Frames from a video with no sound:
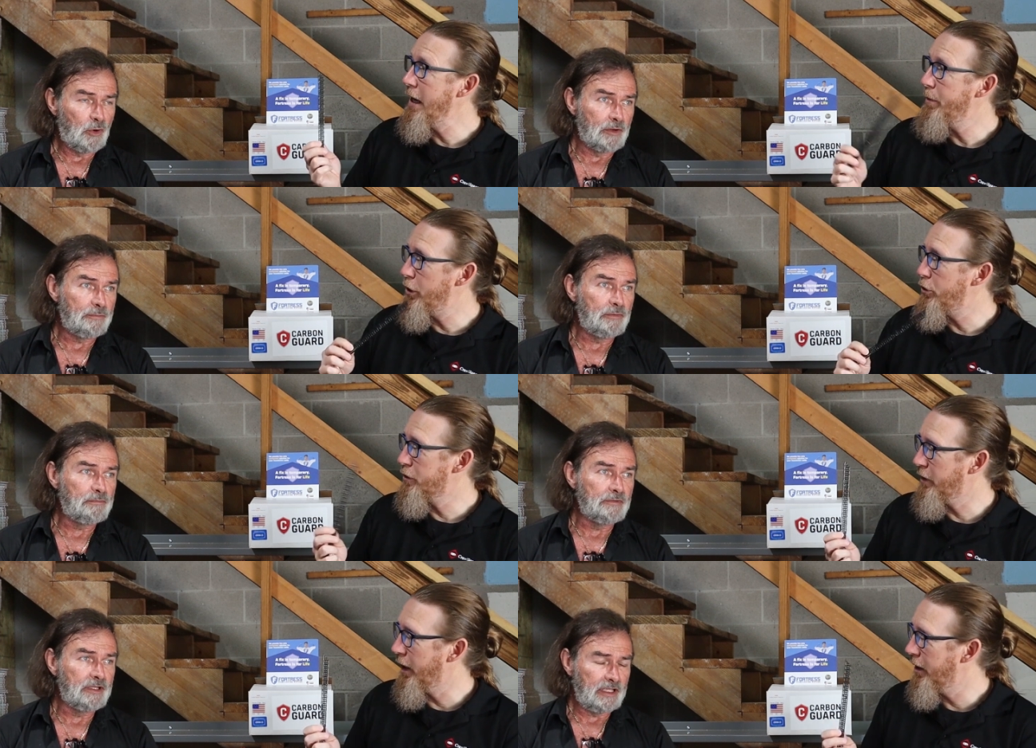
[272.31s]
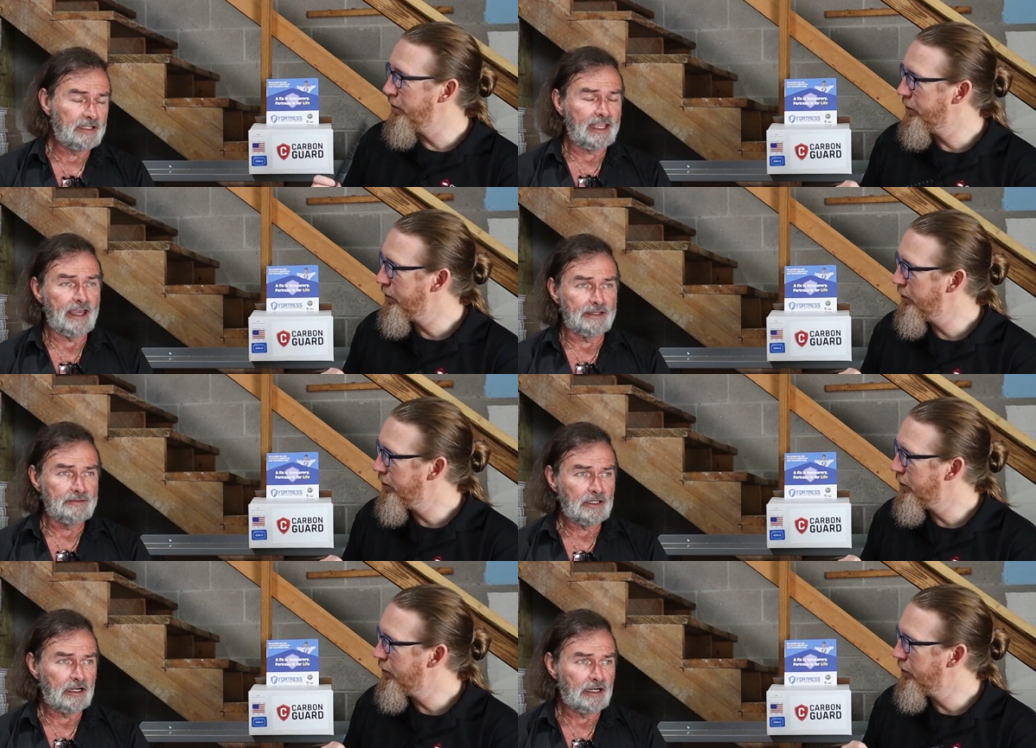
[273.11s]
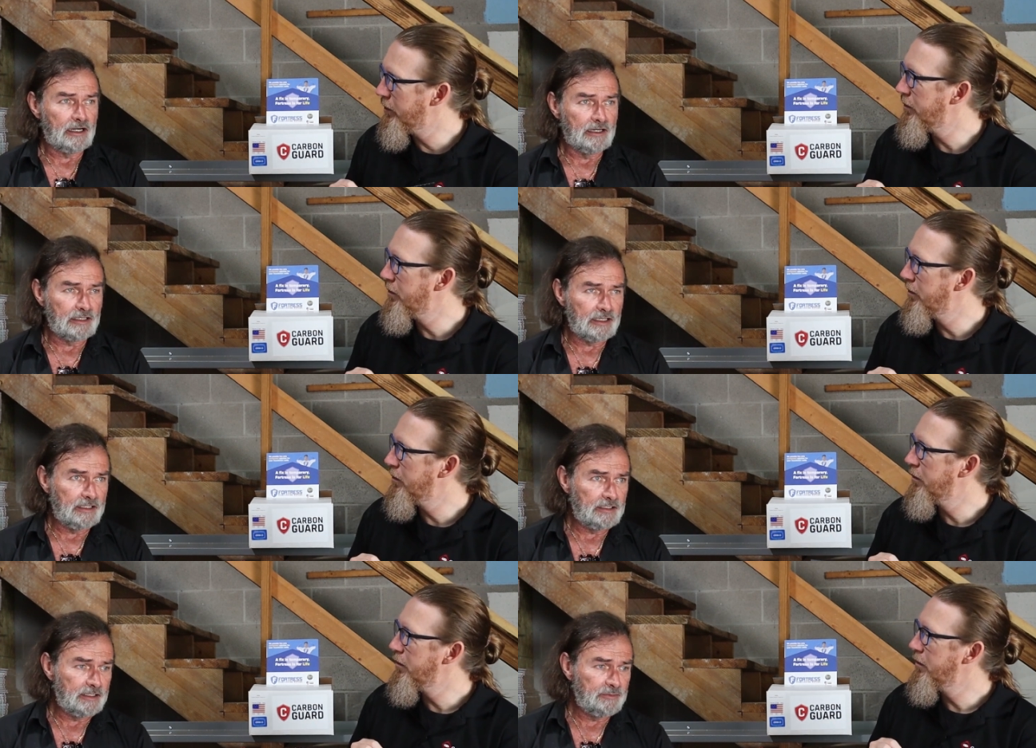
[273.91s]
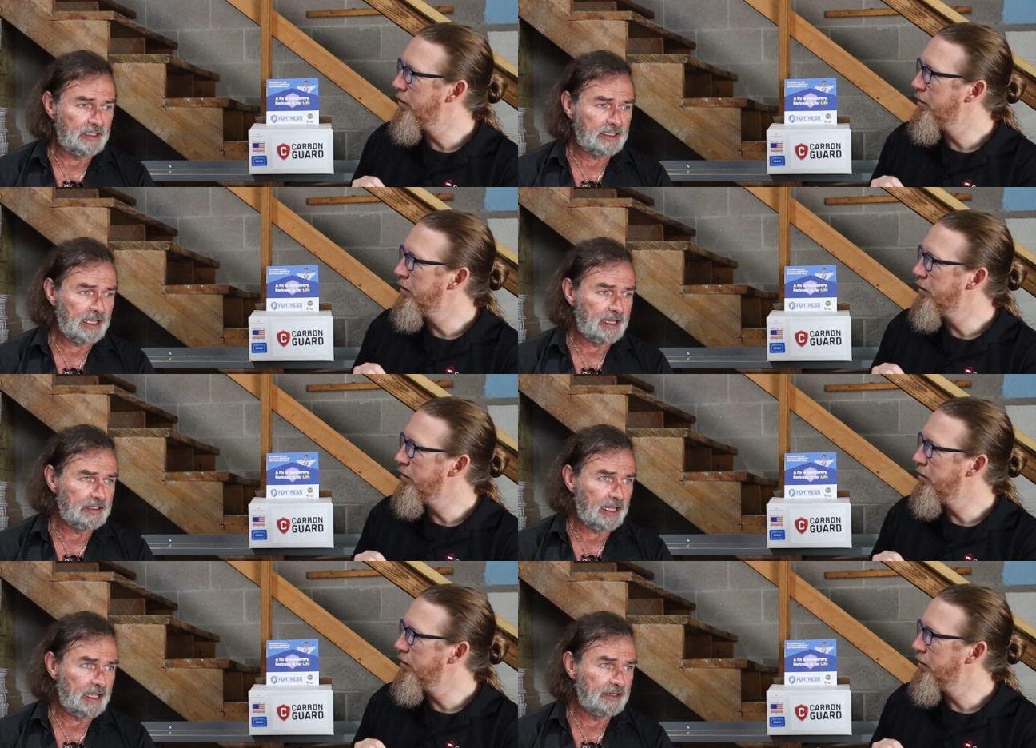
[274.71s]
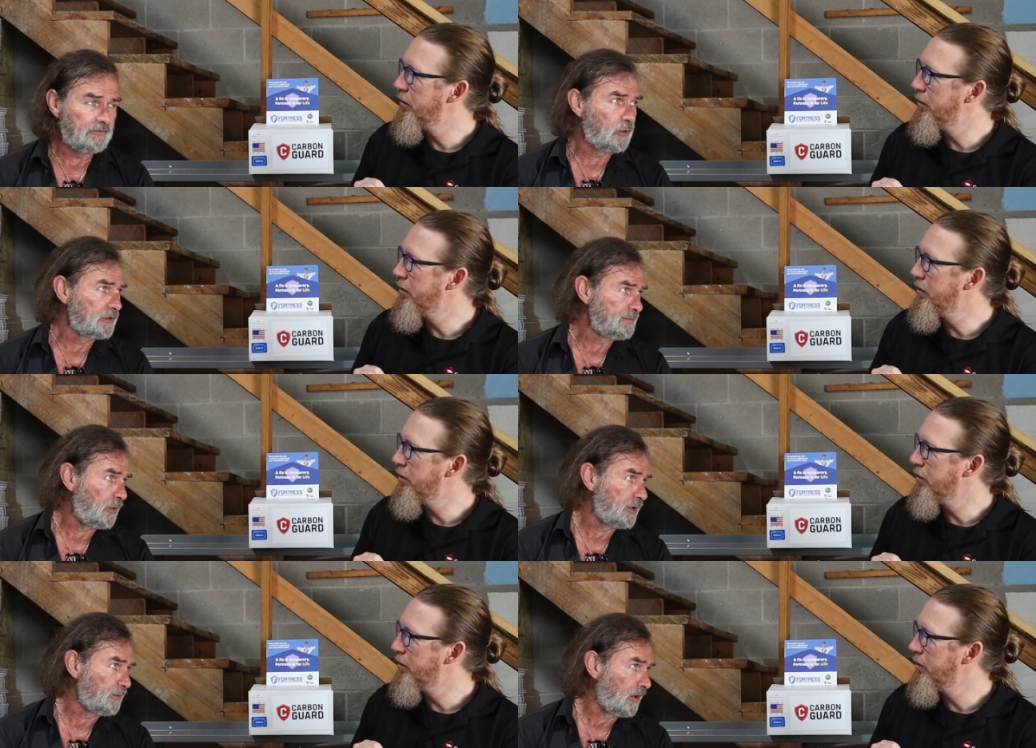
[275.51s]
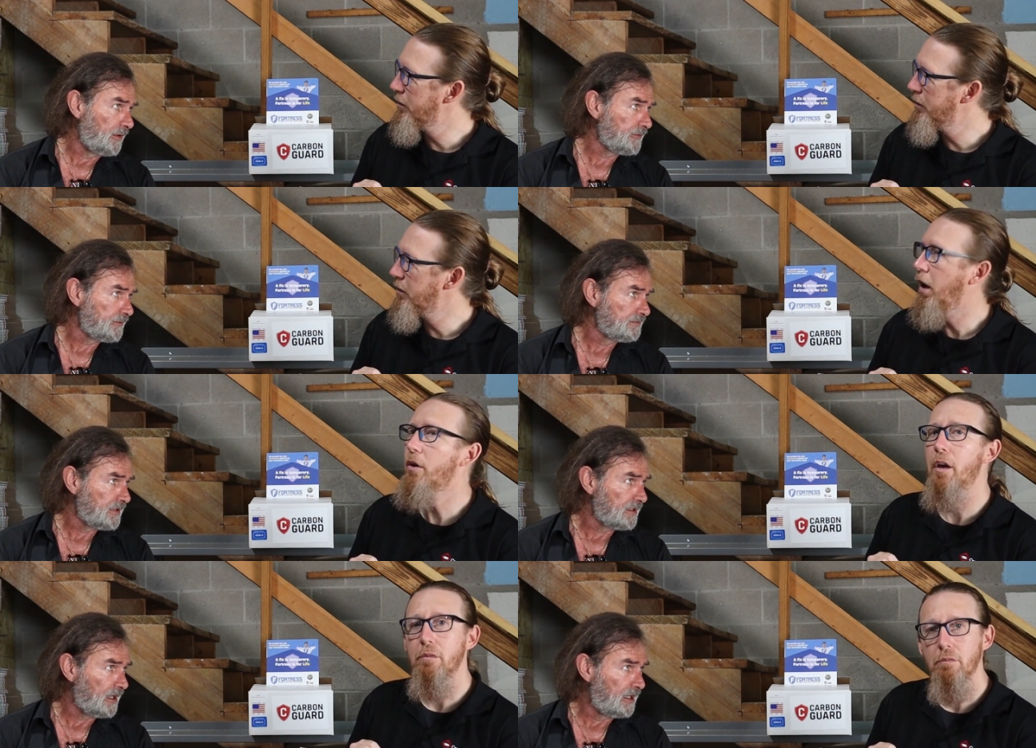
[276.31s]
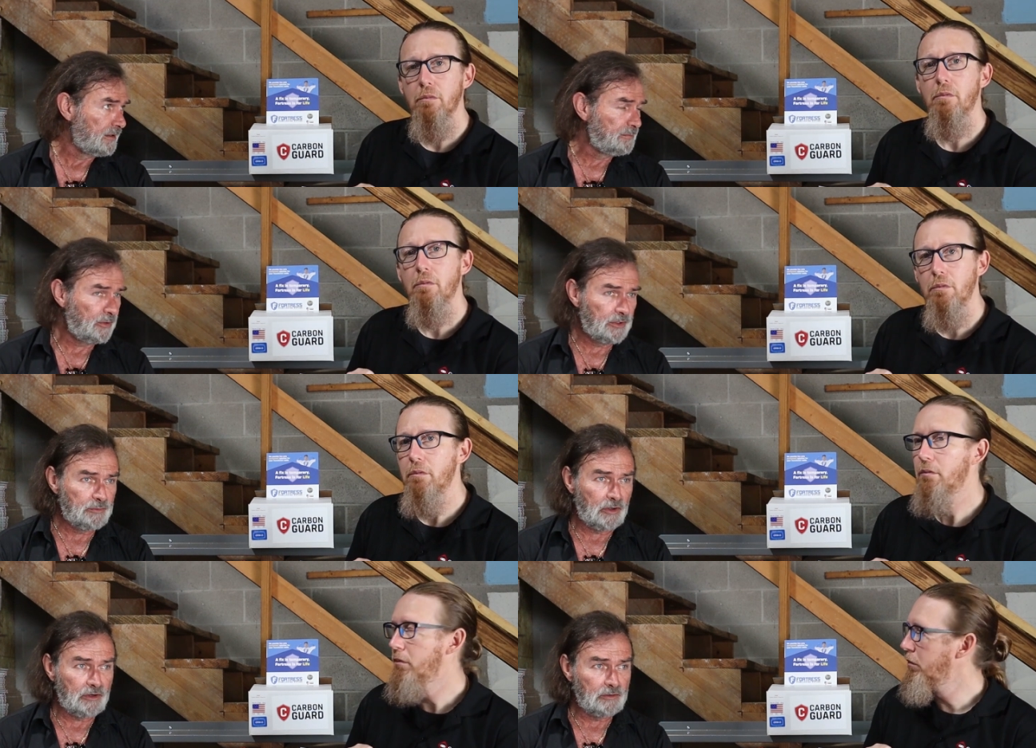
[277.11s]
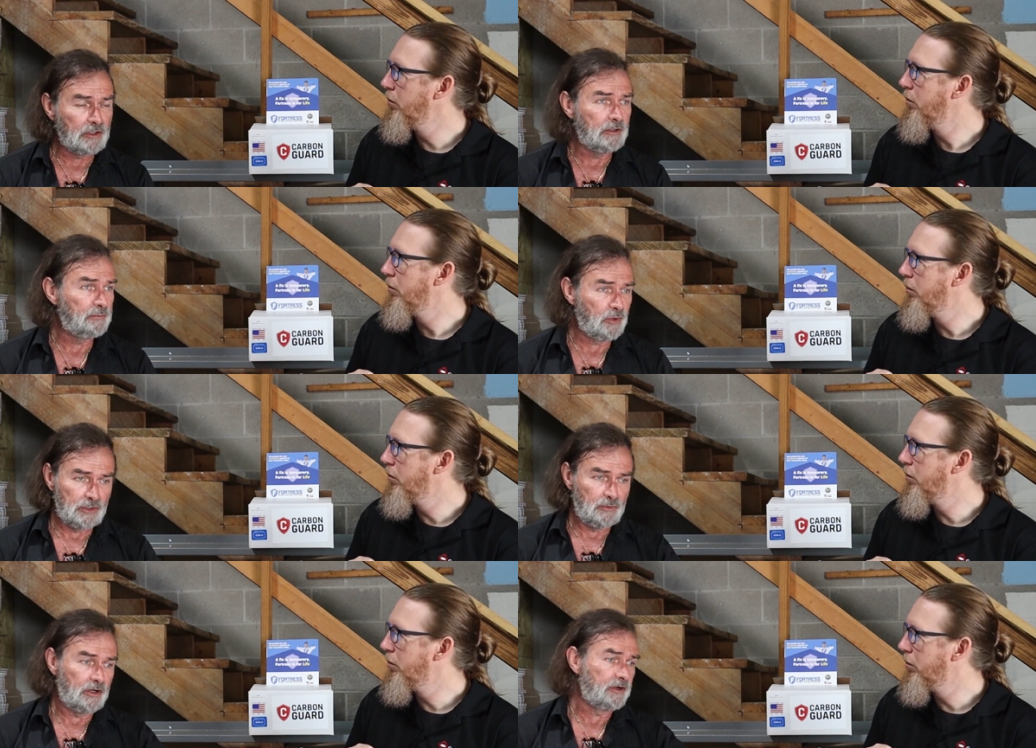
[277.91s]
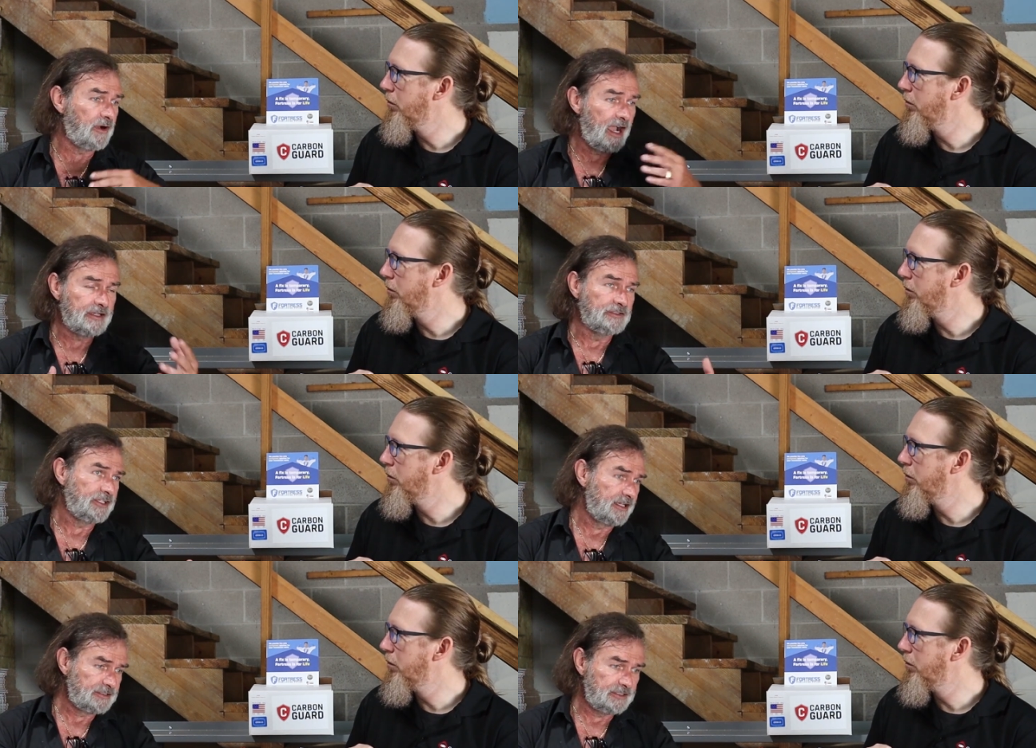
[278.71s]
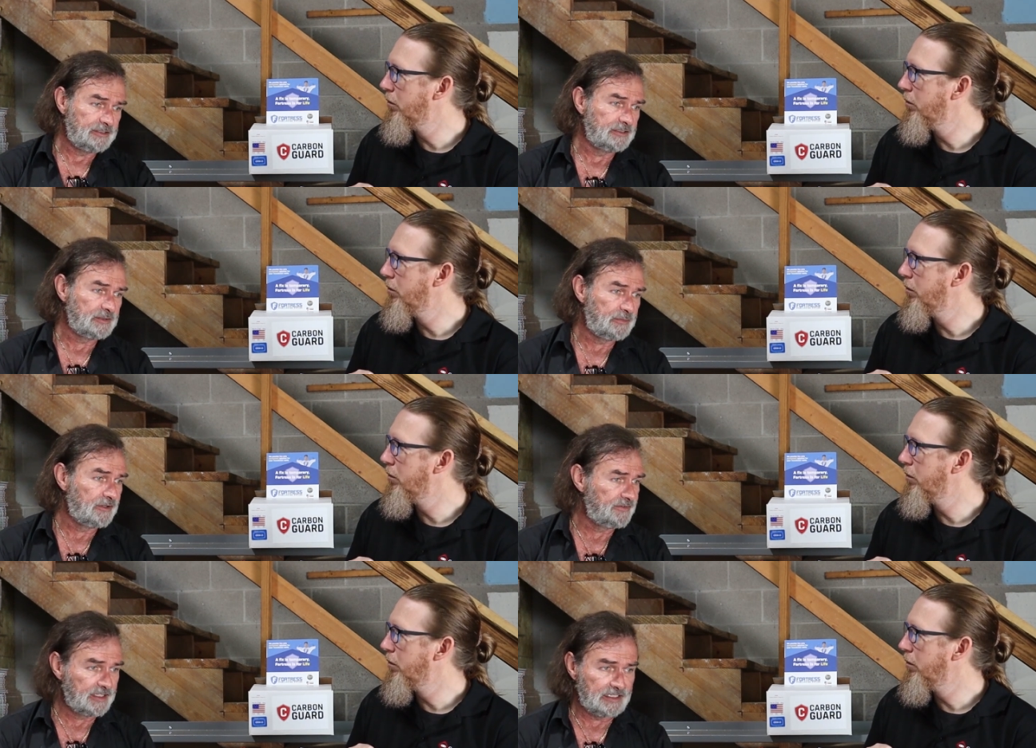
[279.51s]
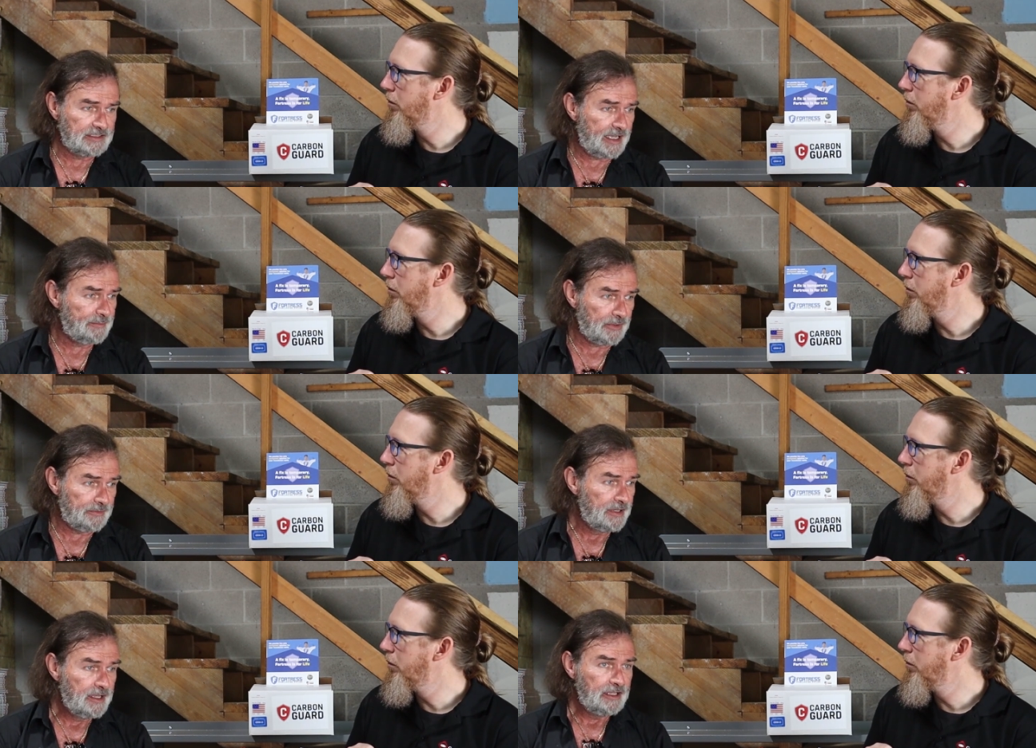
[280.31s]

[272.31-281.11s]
Speaker 1: can it be used for that? It can. Uh, it, it, can, and of course, poured walls. Okay. Uh, poured wall, poured wall crack injection is a perfect example